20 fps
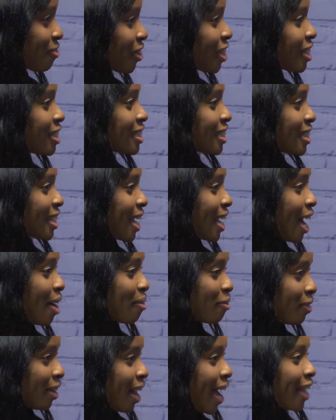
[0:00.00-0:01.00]
Firstly, I
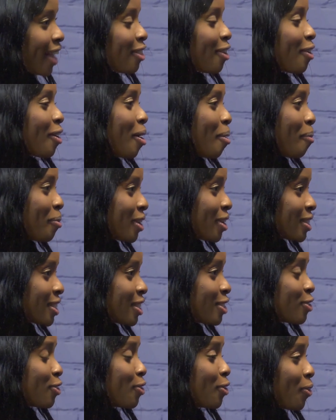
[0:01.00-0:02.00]
would like the
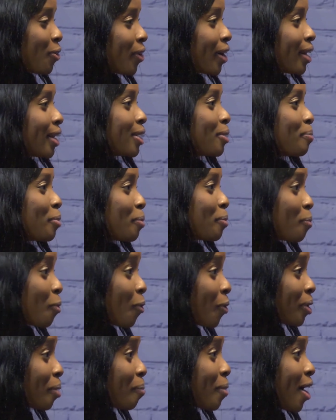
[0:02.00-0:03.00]
community to know a little bit
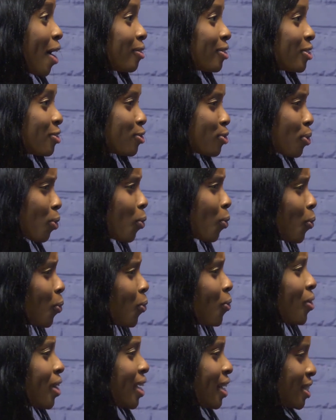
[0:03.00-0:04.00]
more about you. So
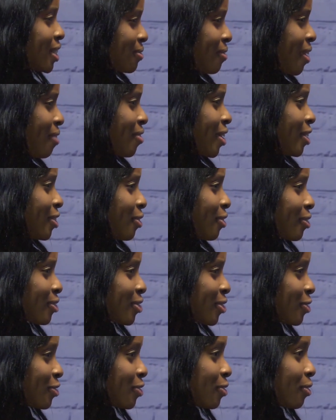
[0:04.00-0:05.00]
who is Reverend
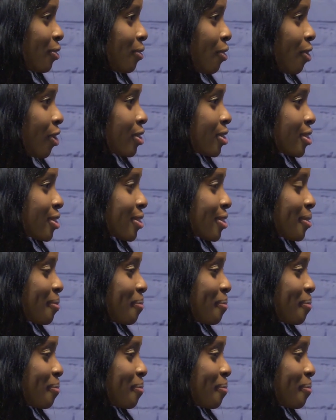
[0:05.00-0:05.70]
Dr. Ross?